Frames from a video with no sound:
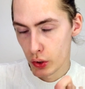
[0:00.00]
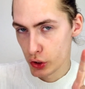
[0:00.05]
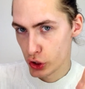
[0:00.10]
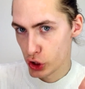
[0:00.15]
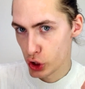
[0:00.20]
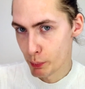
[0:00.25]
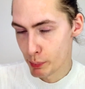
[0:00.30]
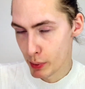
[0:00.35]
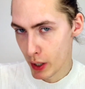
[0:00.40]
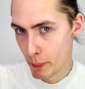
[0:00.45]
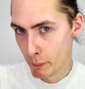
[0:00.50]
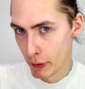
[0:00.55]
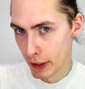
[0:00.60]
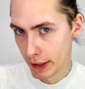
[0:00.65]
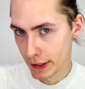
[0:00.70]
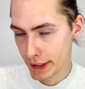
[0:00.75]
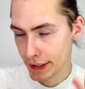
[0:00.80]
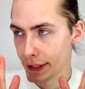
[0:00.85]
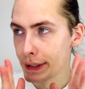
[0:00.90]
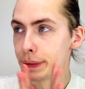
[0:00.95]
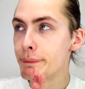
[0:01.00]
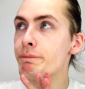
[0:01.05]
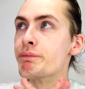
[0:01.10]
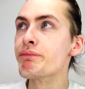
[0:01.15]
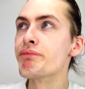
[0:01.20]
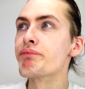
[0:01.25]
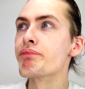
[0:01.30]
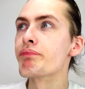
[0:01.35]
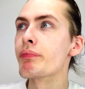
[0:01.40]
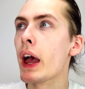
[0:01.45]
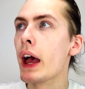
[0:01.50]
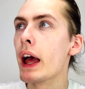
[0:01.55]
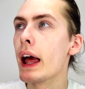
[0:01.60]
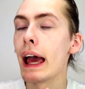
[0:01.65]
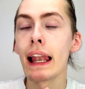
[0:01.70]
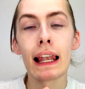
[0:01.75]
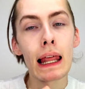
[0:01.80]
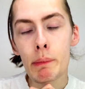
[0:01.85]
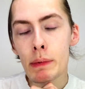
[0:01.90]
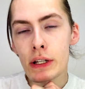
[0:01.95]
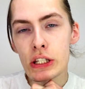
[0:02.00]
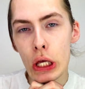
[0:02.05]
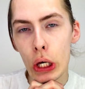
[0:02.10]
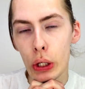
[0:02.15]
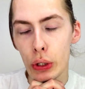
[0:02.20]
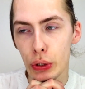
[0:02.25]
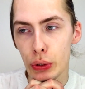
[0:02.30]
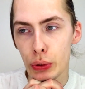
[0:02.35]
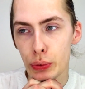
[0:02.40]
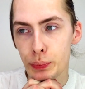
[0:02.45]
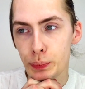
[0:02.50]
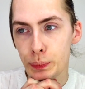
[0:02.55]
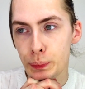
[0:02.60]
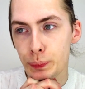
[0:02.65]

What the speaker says: to PRIMARK, and let me tell you,